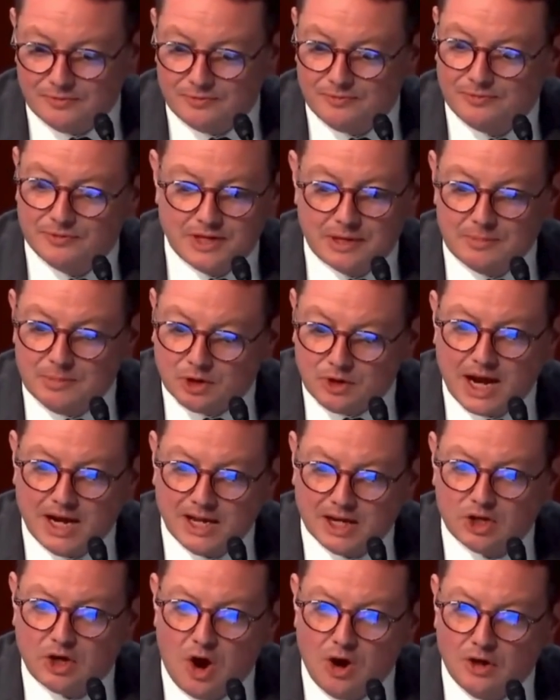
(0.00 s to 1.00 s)

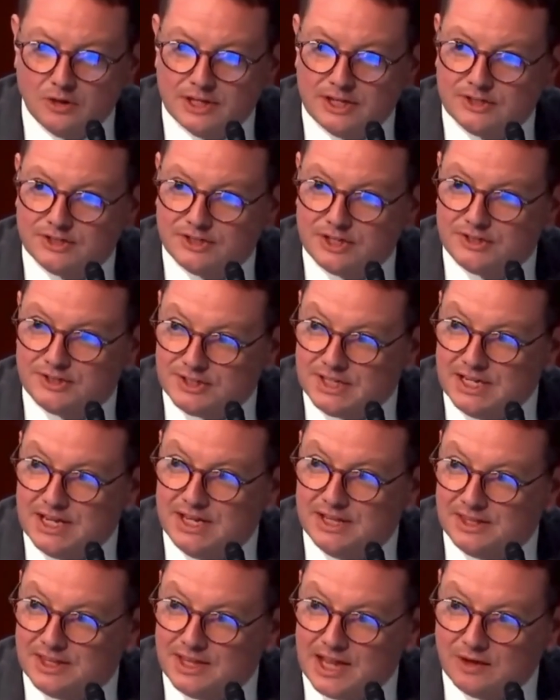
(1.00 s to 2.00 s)
Democratic colleagues to see
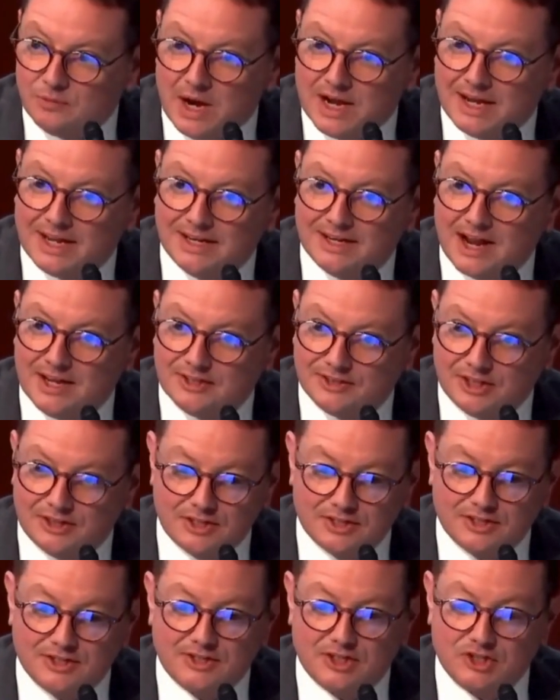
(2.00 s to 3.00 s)
that and recognize that
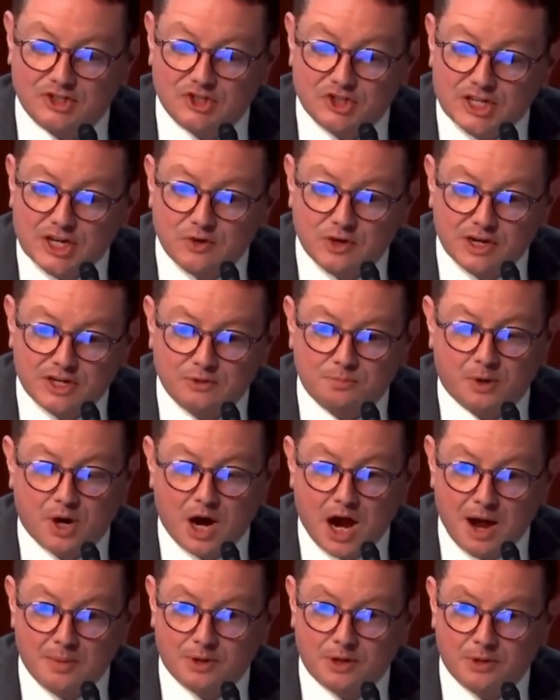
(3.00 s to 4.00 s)
this is a serious
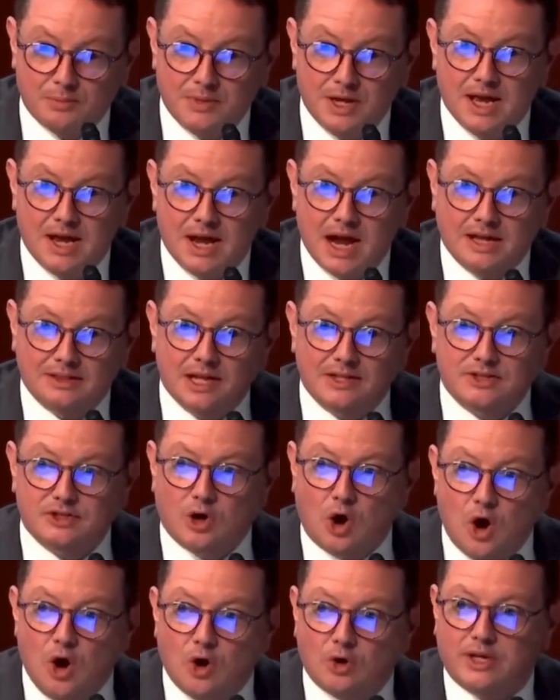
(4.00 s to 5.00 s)
problem, and let's
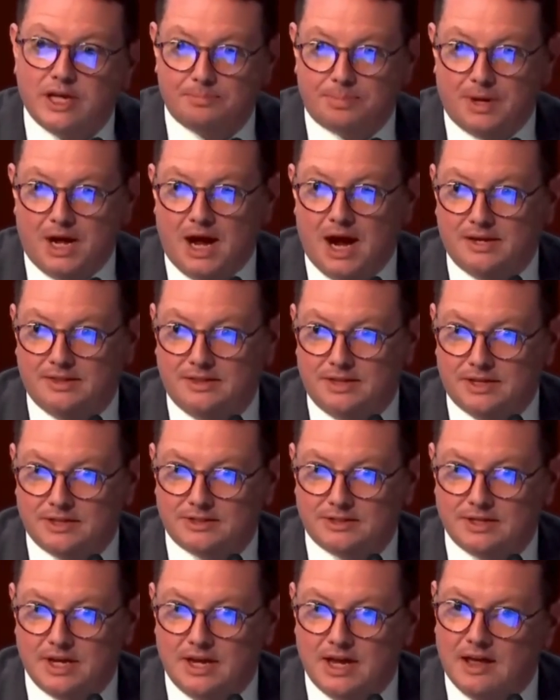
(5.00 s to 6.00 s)
all get behind
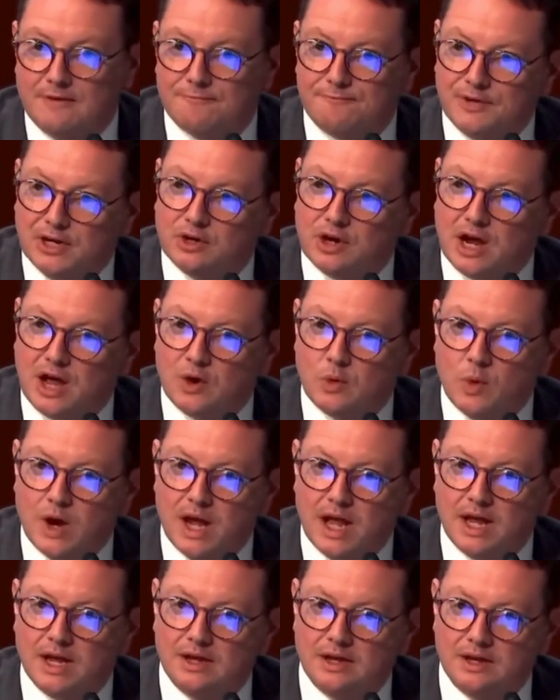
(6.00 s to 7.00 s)
this and figure out a
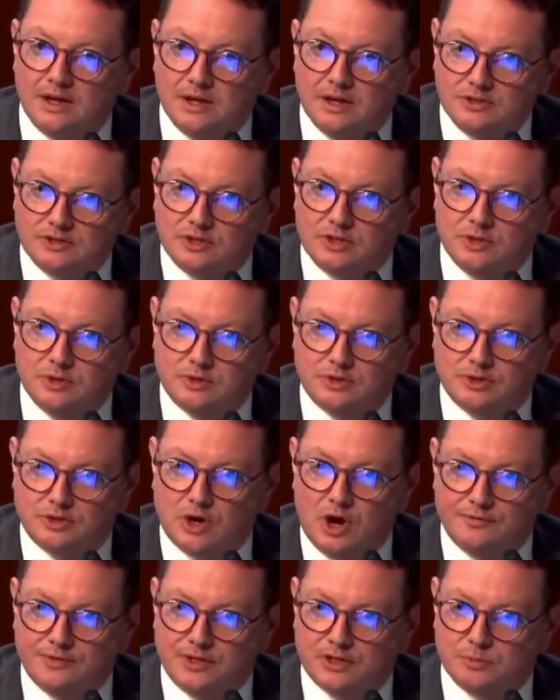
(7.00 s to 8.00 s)
way to
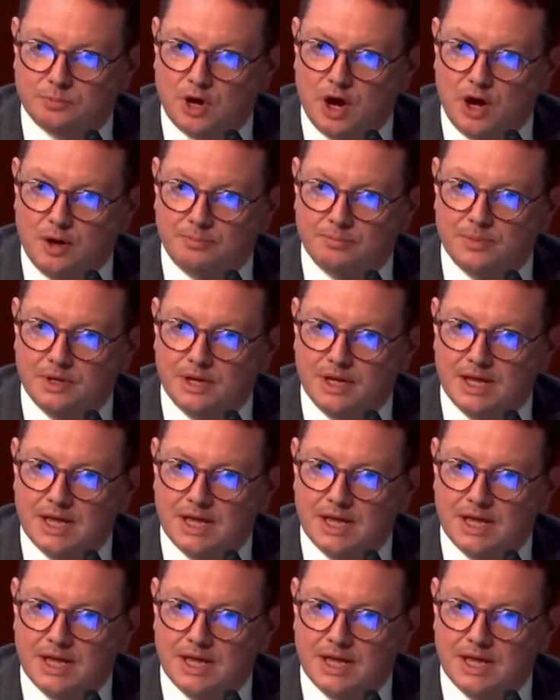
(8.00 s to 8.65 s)
solve this problem.